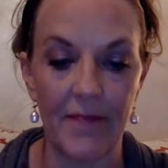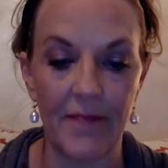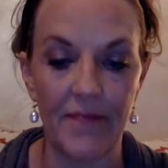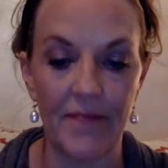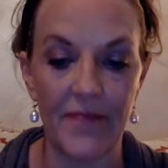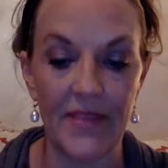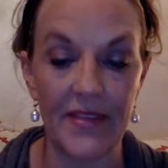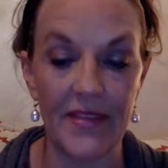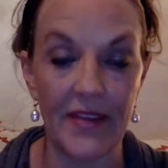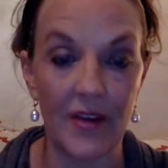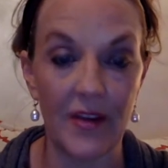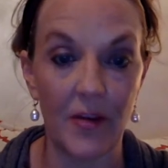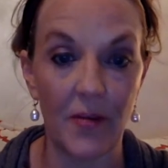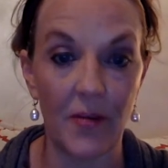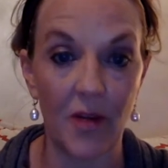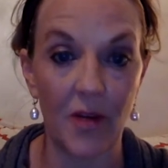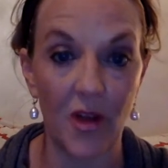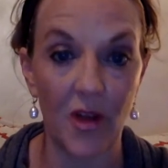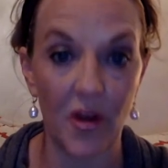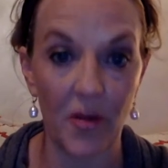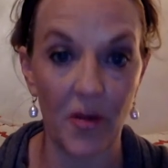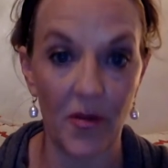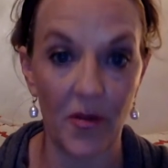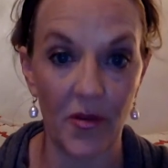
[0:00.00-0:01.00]
Sarah
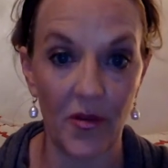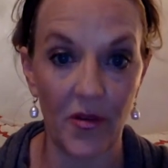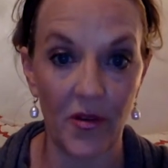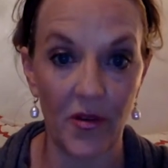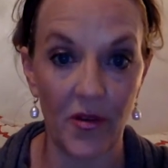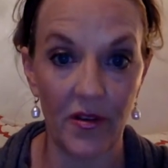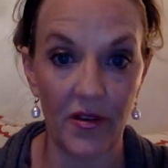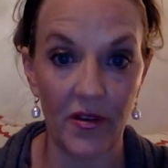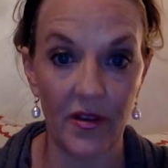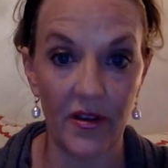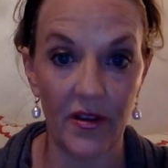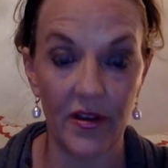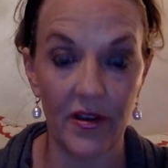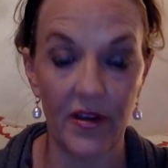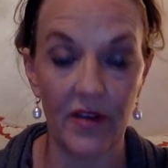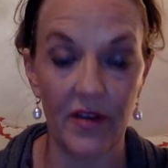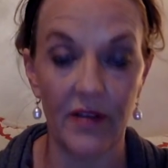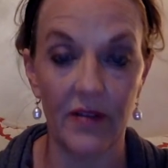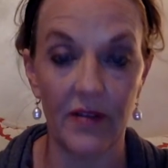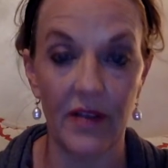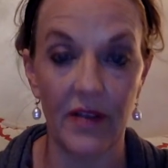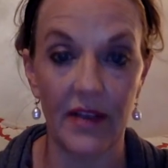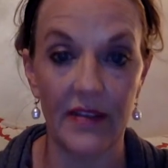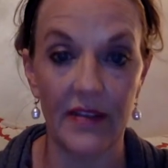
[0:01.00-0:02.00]
Marble
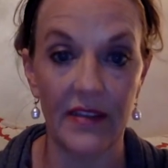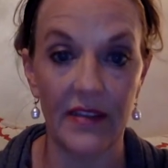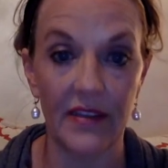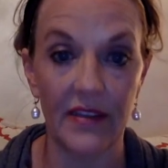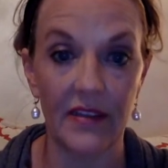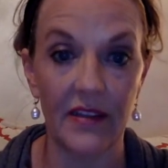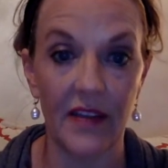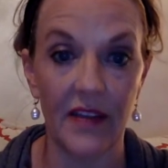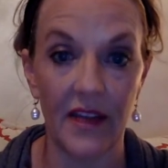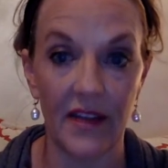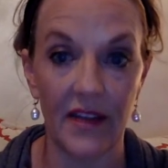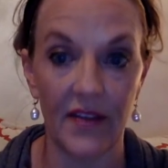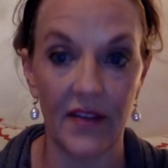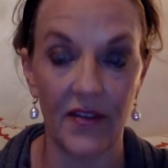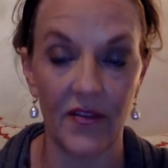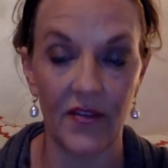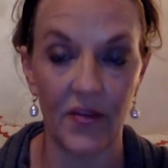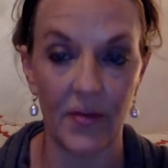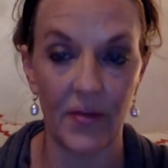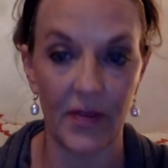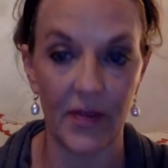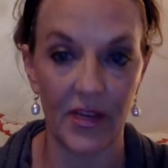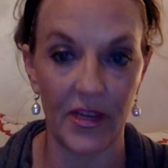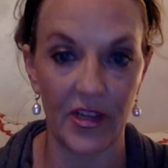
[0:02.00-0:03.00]
has a lot of
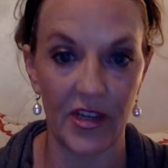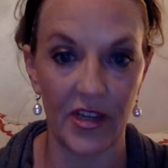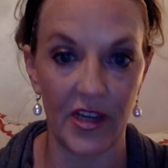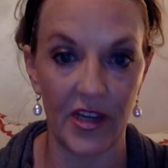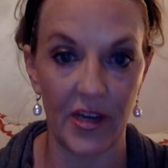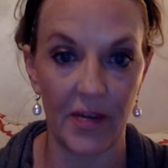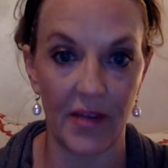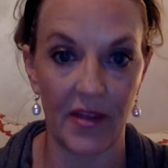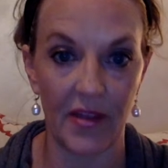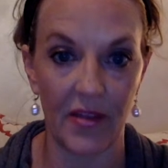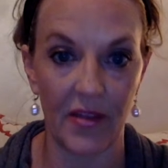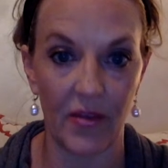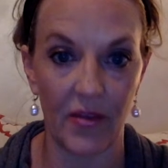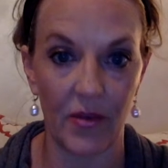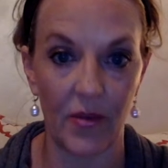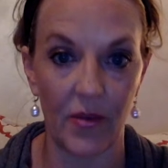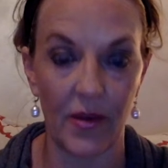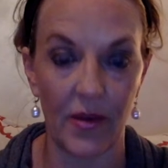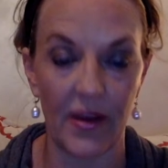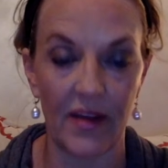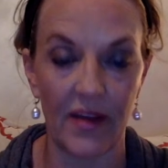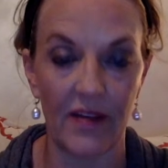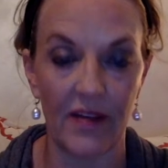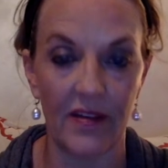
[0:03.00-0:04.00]
information about
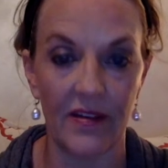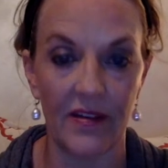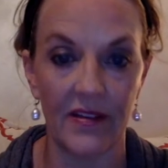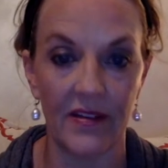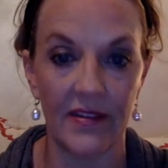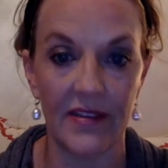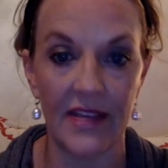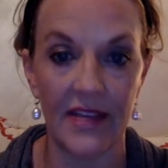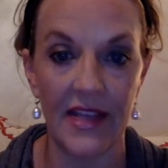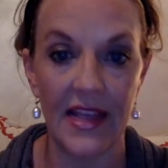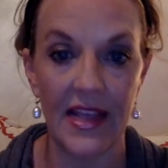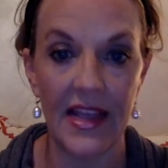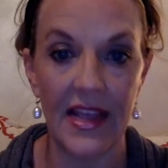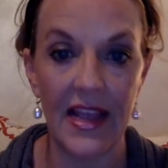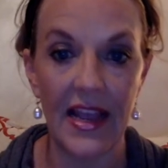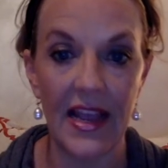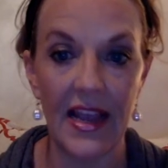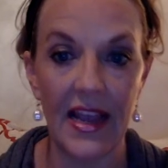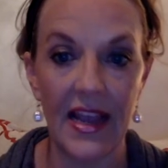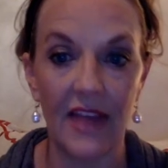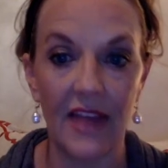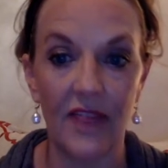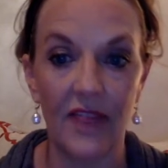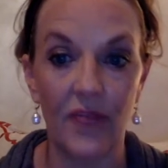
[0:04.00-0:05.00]
three-way calls.
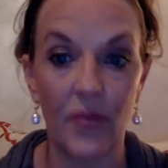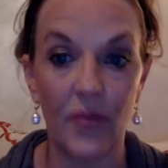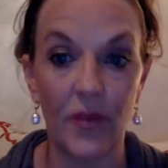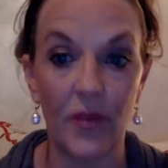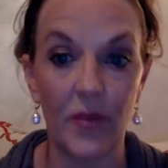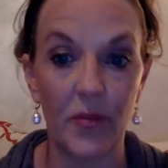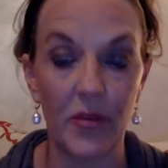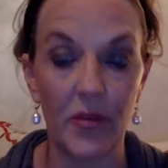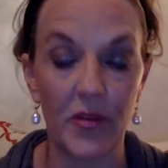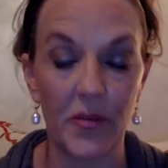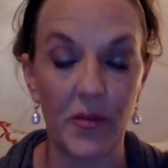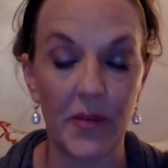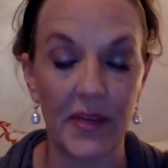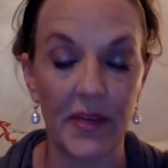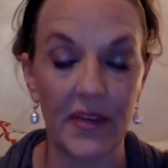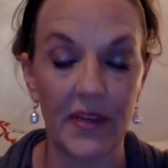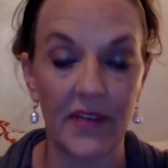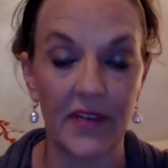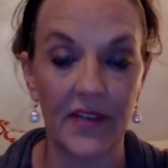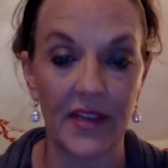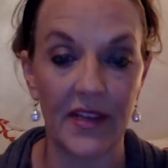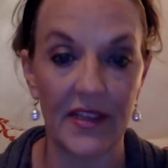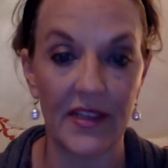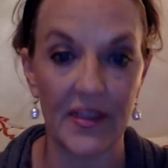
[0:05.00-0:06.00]
And with prospective
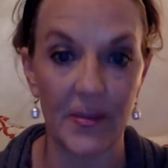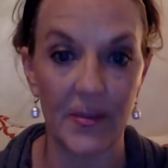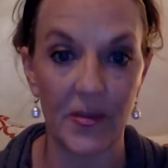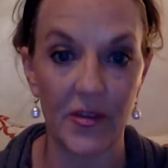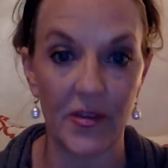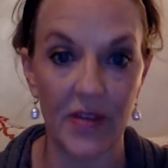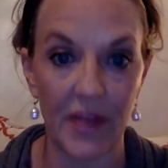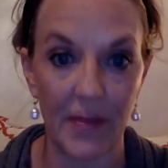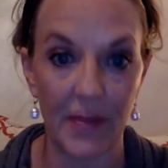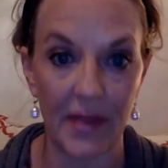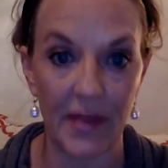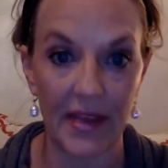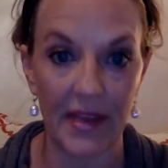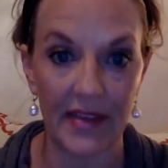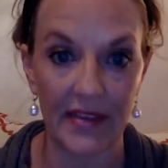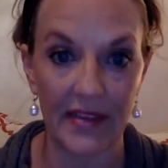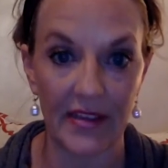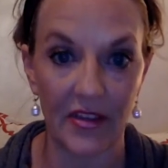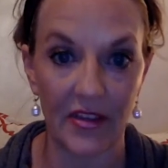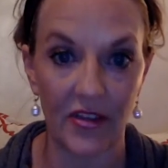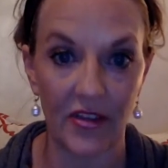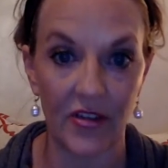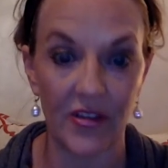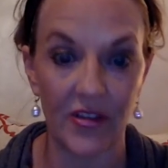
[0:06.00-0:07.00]
customers and
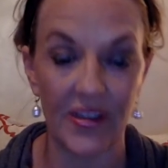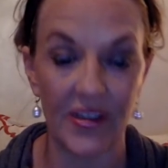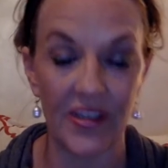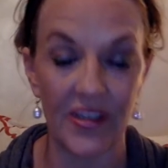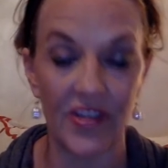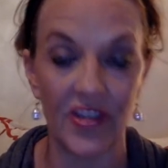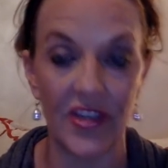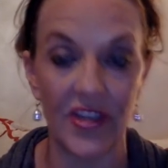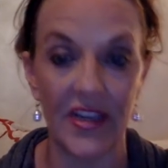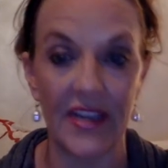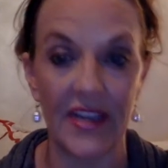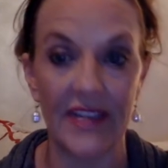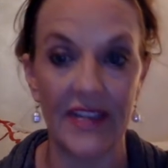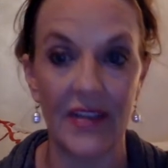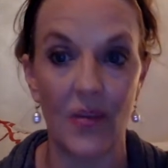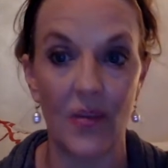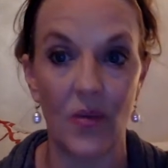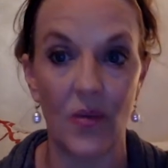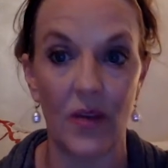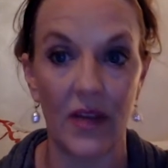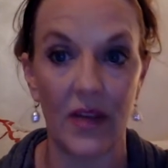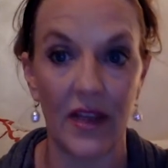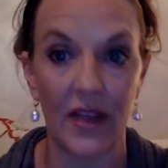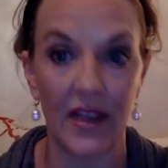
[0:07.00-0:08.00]
ambassadors, she has a
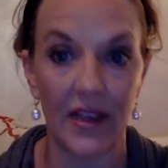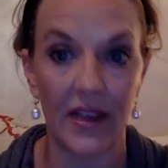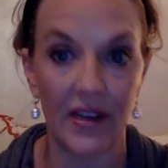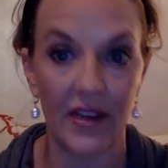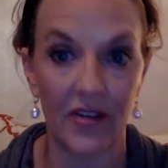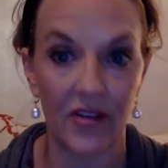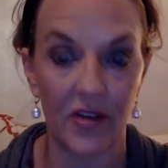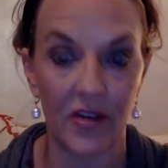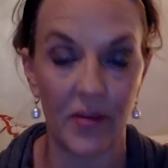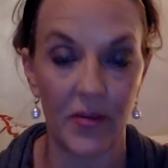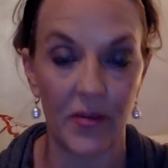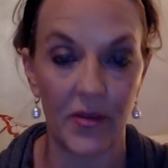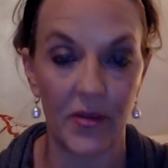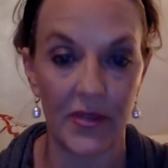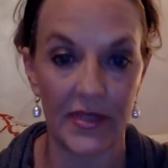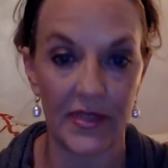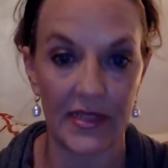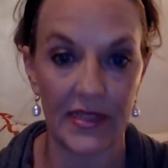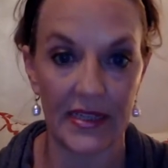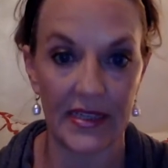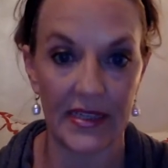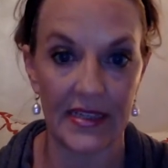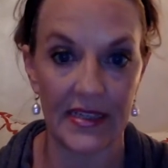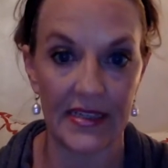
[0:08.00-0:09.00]

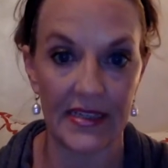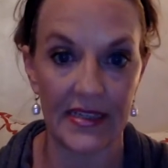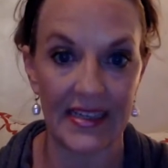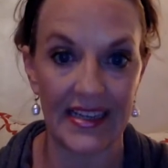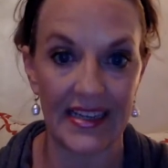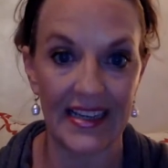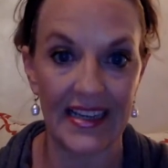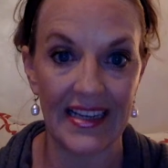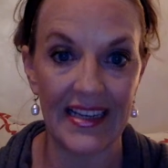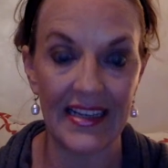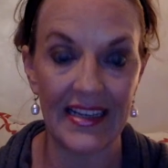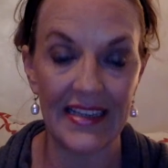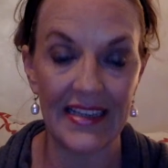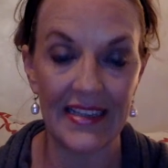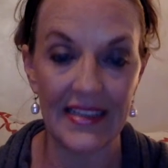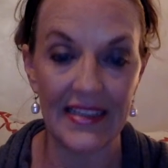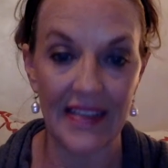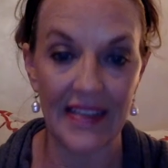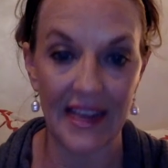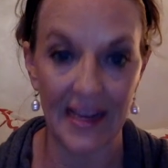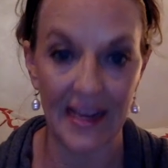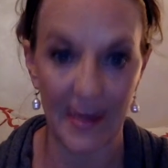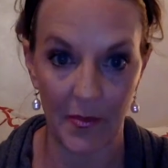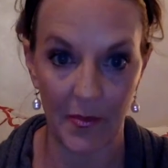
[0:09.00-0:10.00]
100%
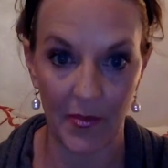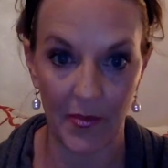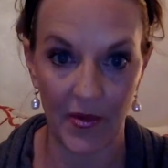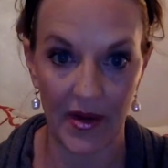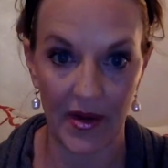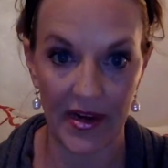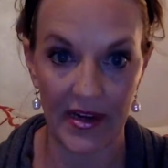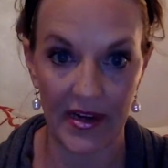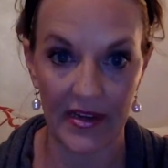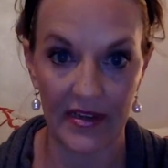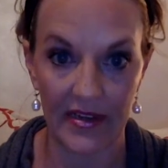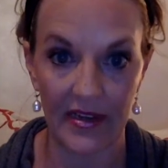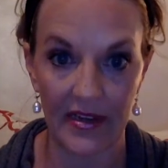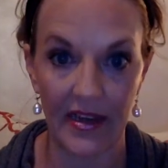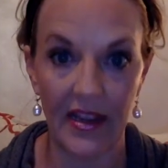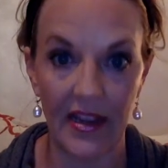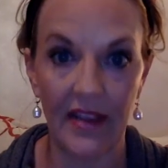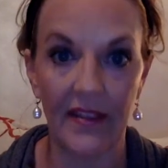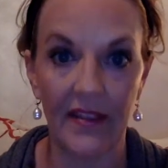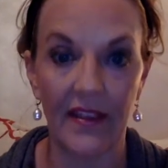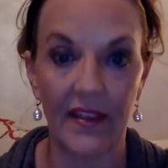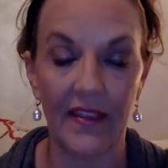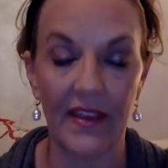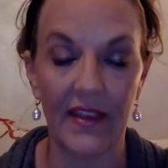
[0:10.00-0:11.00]
sign-up rate
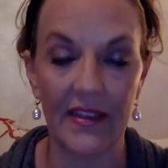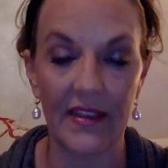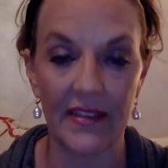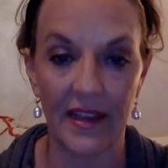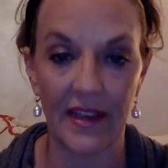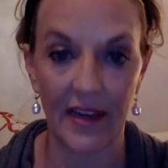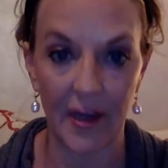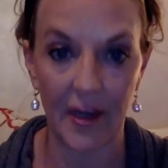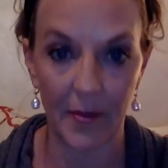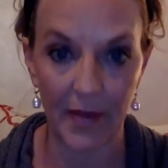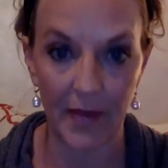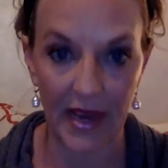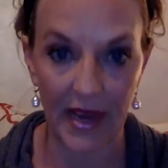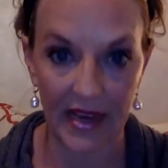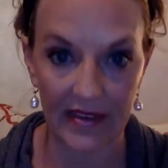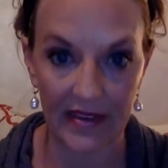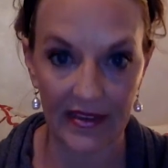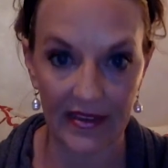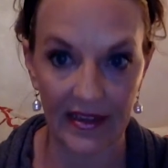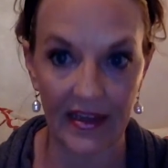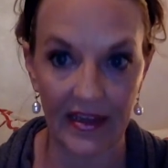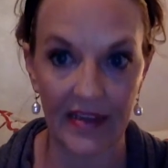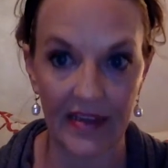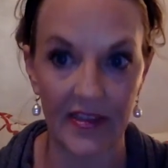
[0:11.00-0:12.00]
that they sign up as a
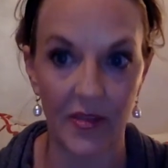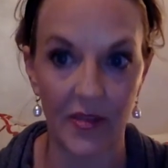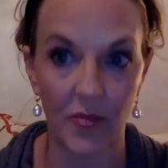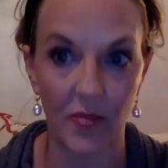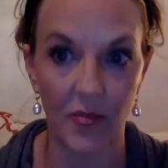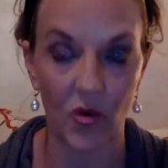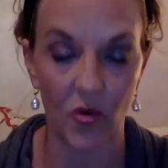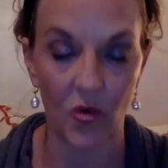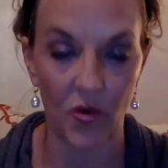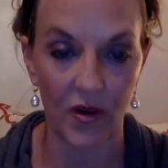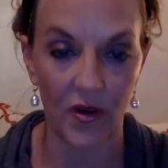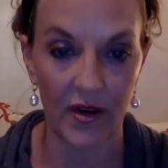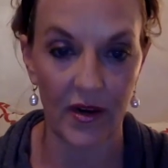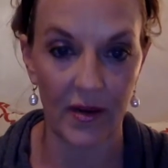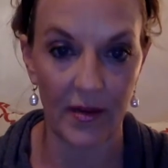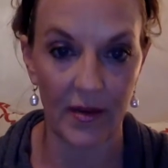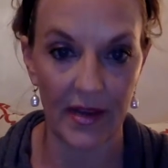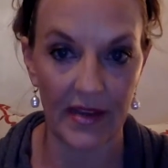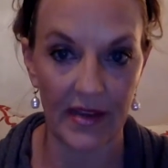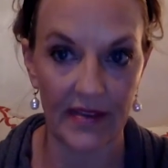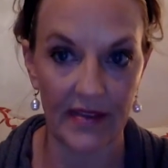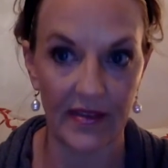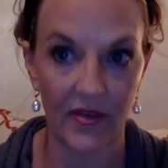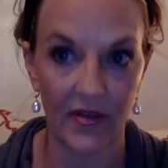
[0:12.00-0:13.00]
customer or an
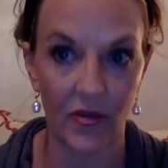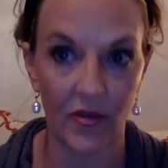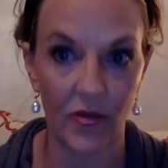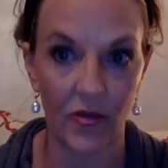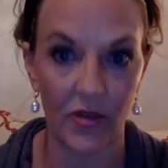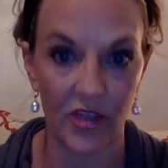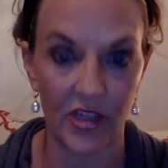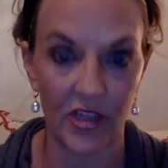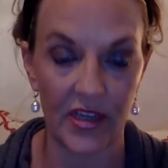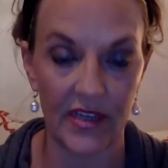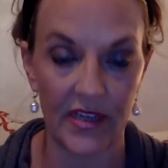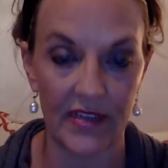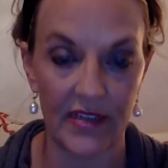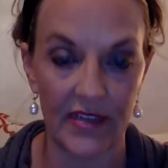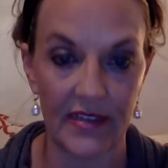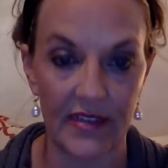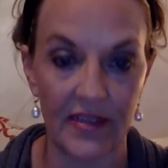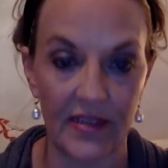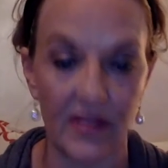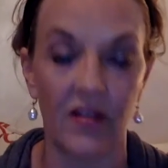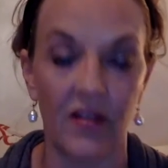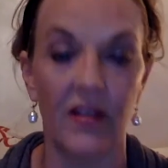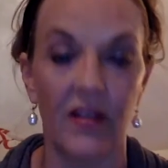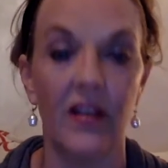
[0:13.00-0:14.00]
ambassador when she does this
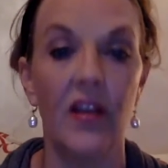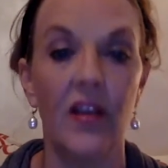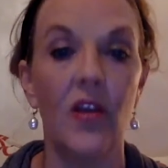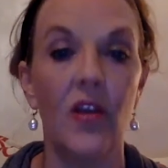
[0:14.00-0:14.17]
call.